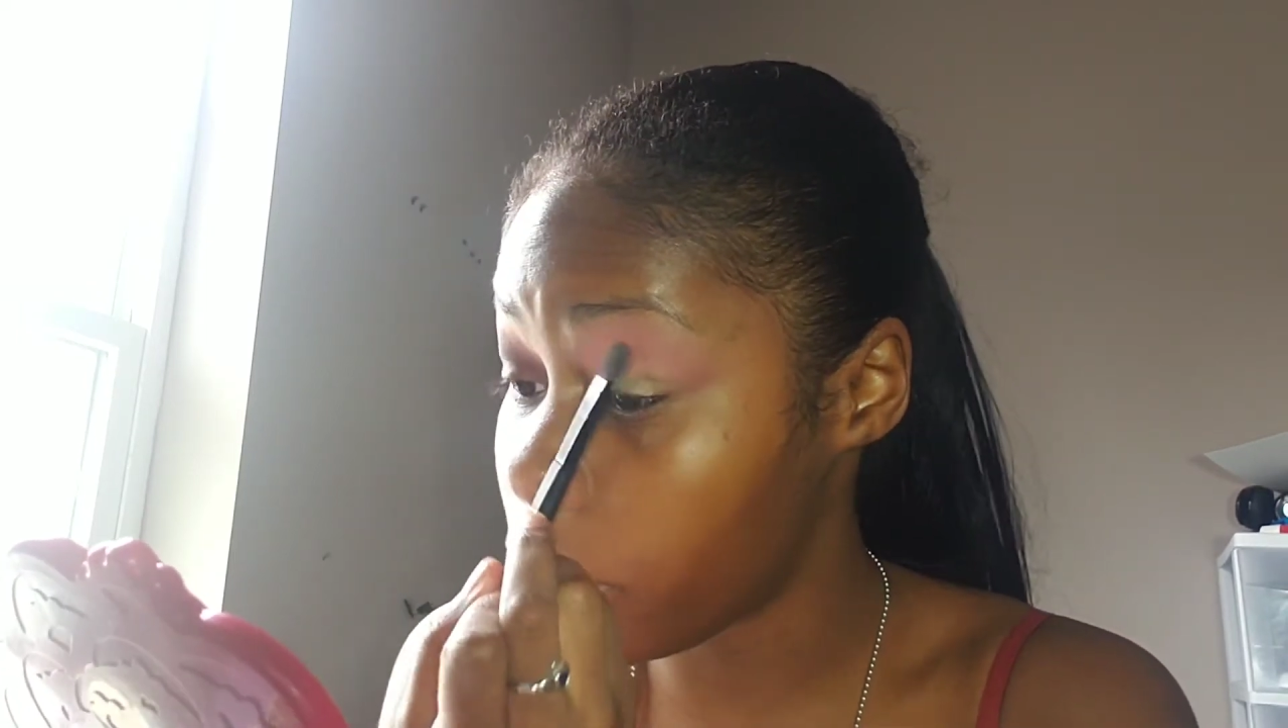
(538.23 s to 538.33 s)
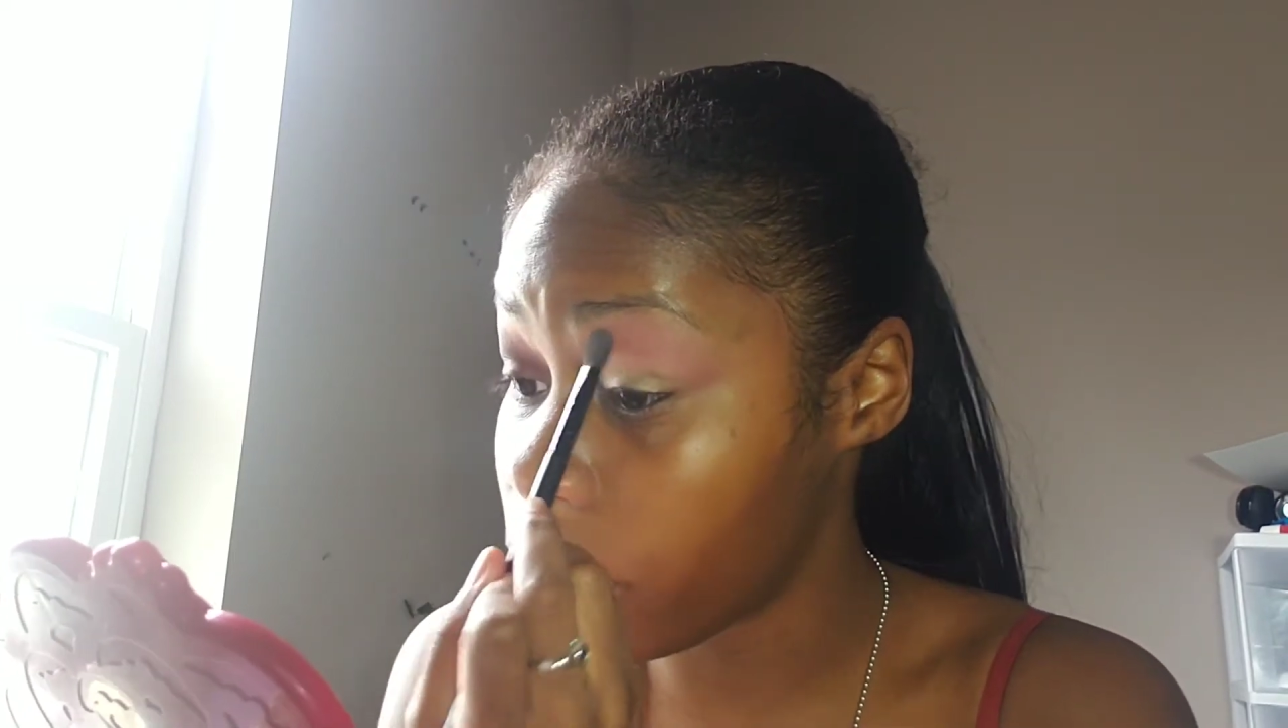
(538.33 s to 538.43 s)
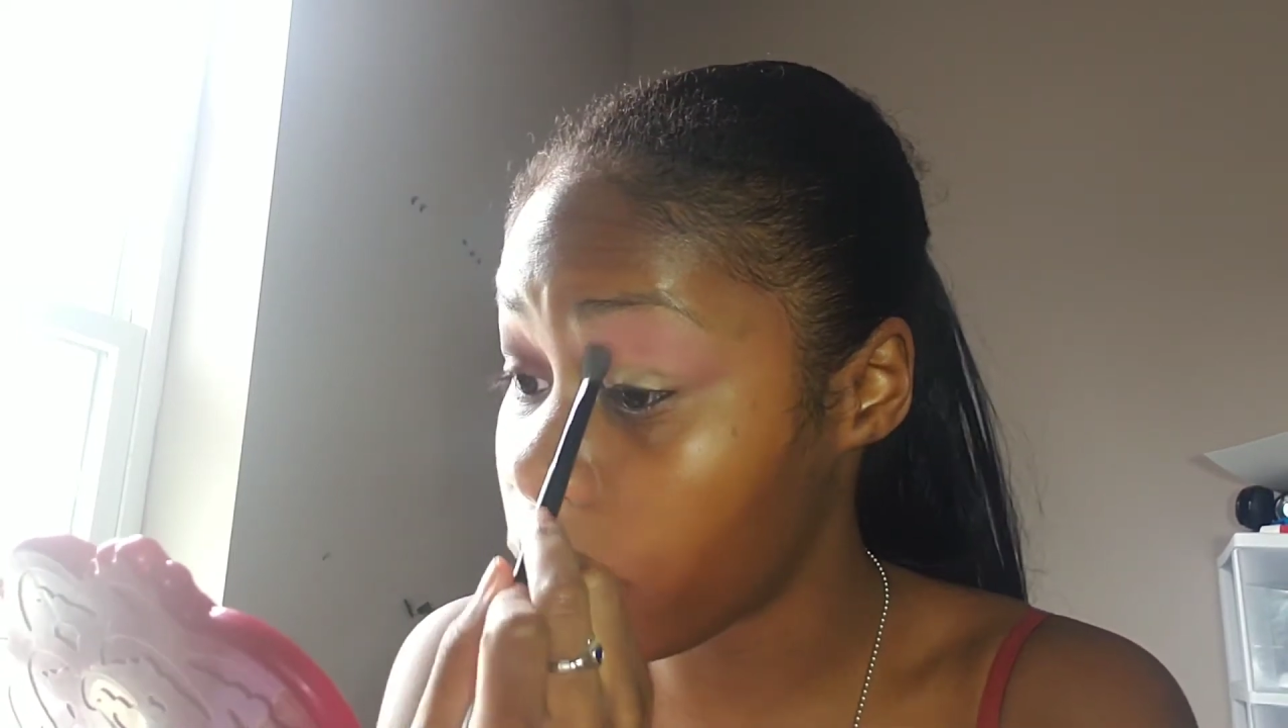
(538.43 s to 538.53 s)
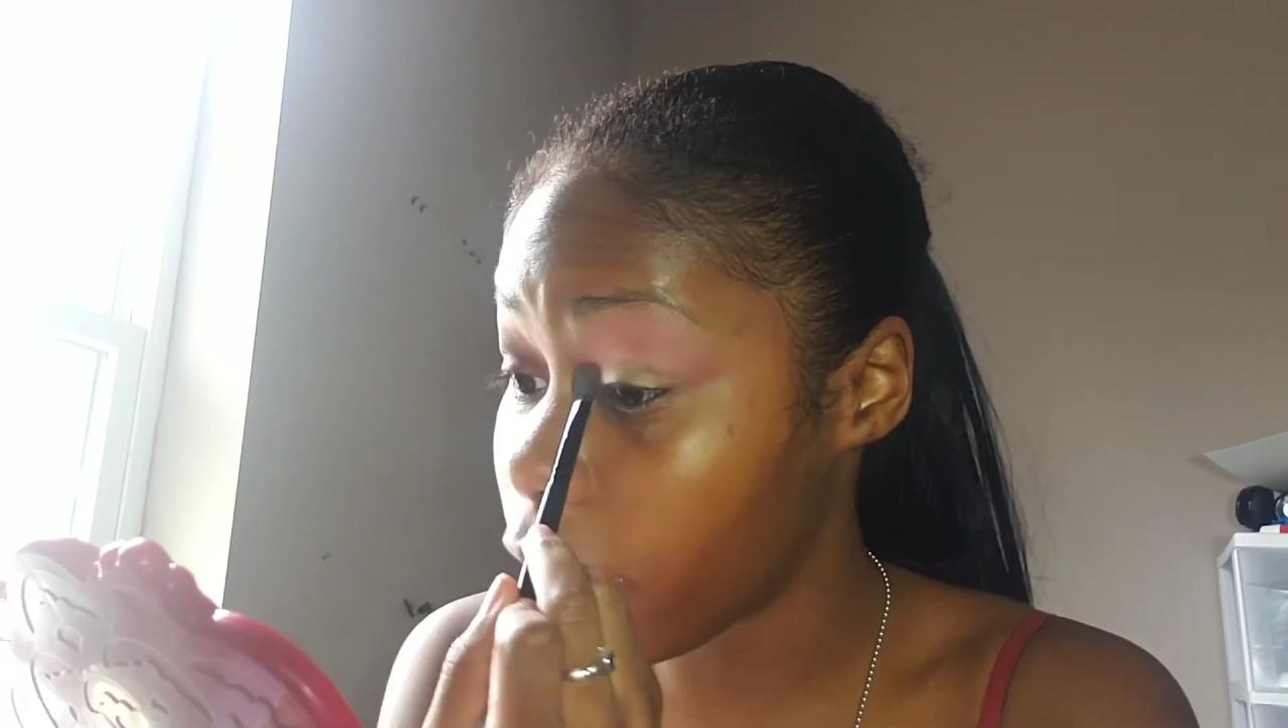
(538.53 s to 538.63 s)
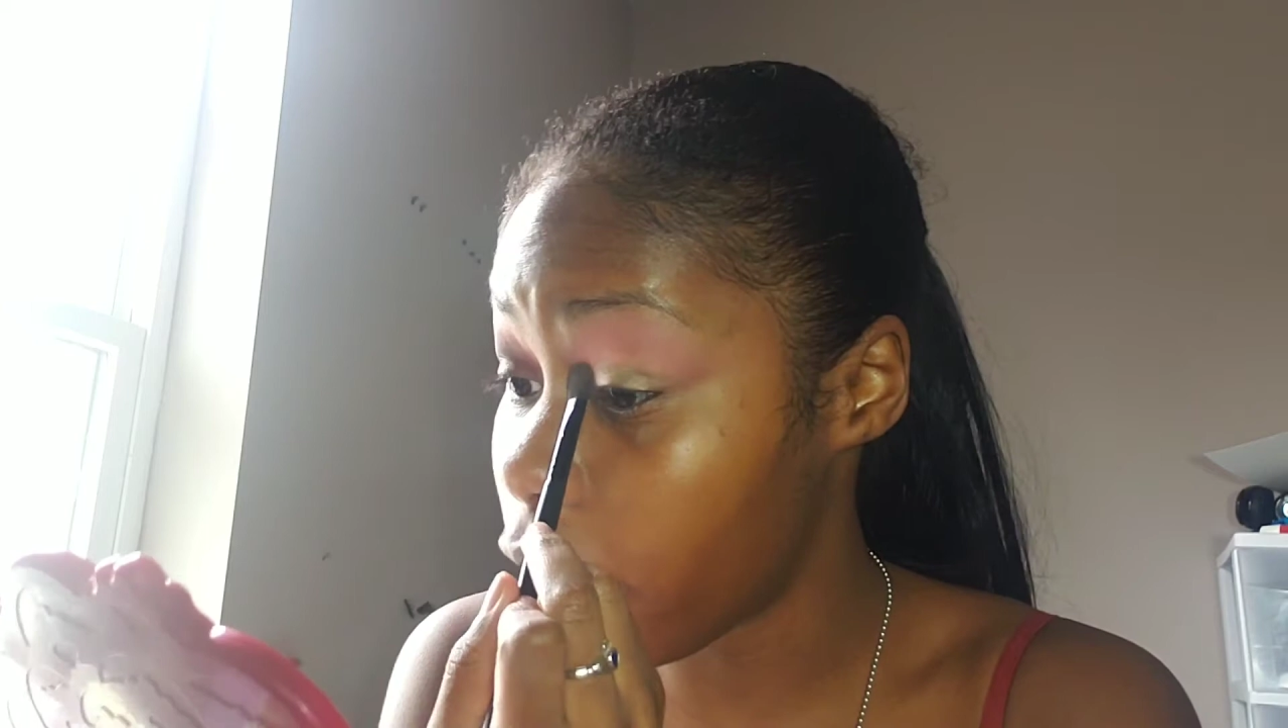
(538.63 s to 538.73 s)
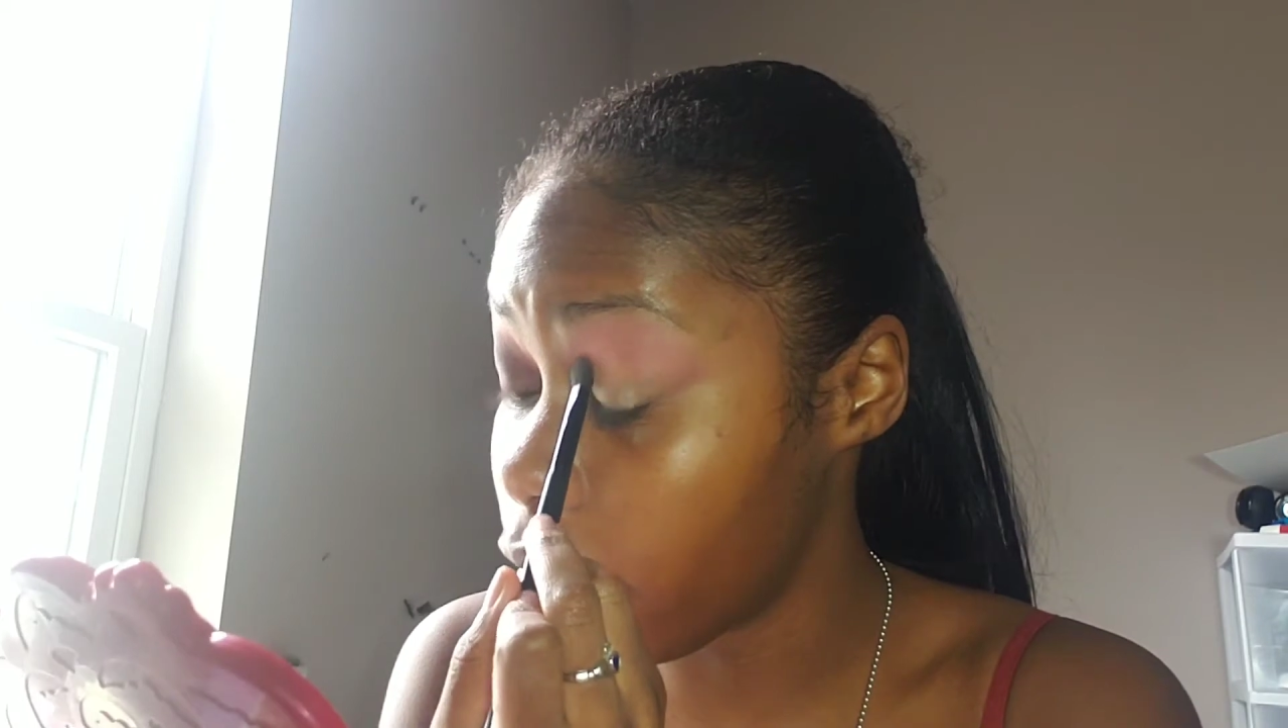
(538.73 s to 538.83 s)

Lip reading: up the way I